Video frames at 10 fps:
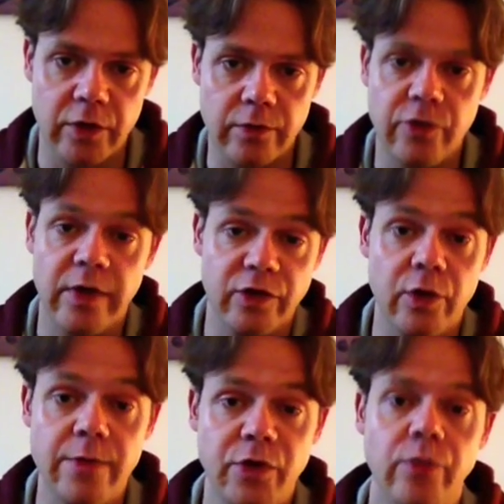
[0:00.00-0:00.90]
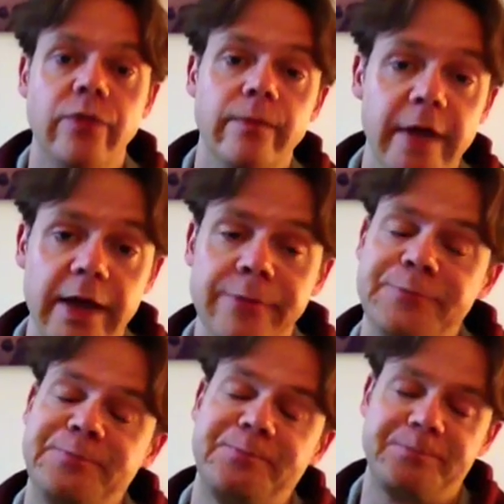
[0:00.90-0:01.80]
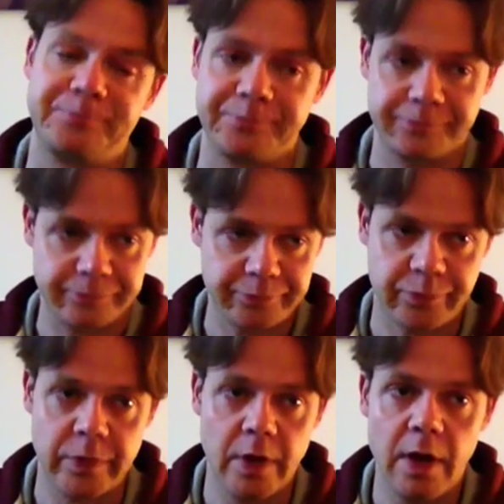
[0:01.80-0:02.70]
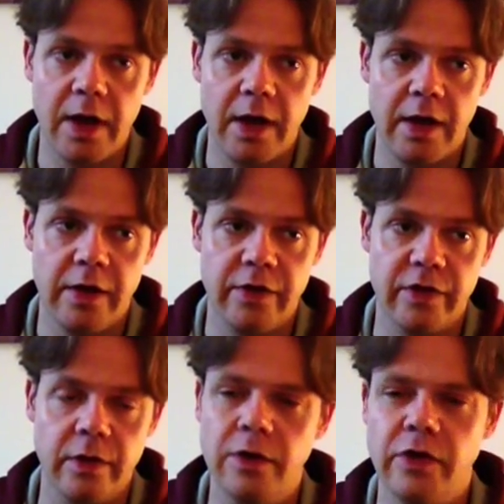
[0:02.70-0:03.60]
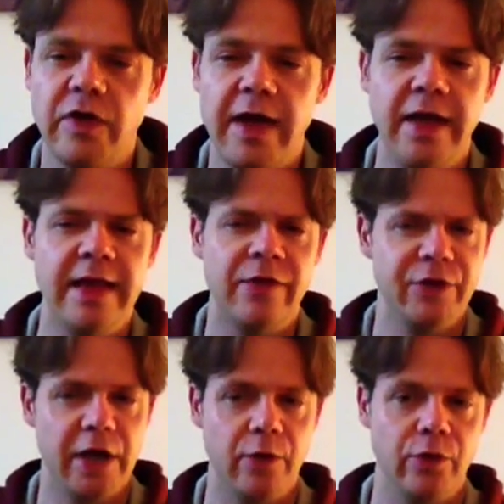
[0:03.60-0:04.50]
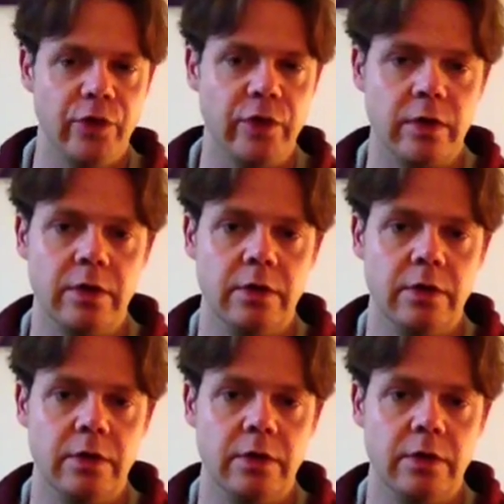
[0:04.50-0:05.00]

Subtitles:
of transcription for me is not just taking down the notes.